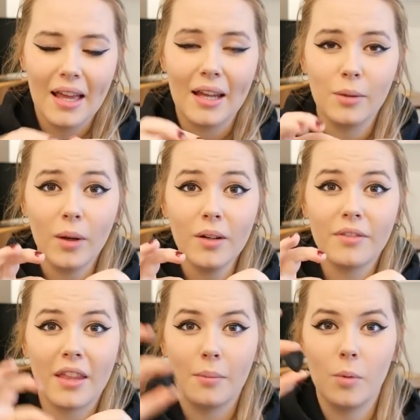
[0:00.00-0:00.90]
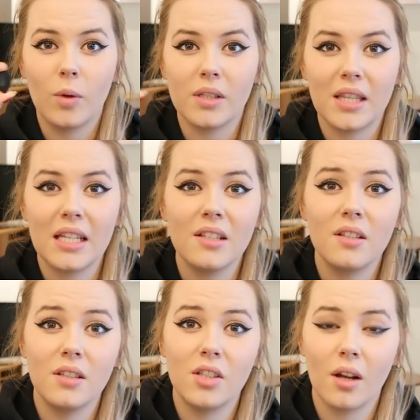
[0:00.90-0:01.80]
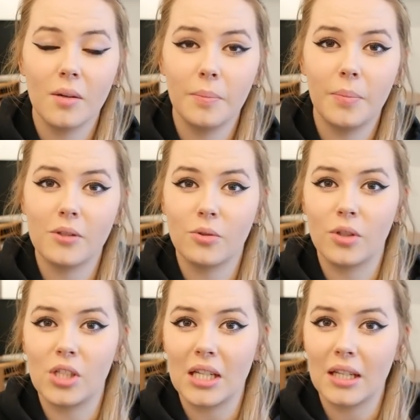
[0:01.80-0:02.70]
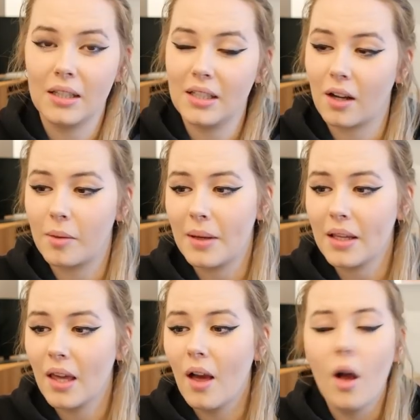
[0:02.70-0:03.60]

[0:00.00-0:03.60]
and one of them was the John Petrucci guitar pick,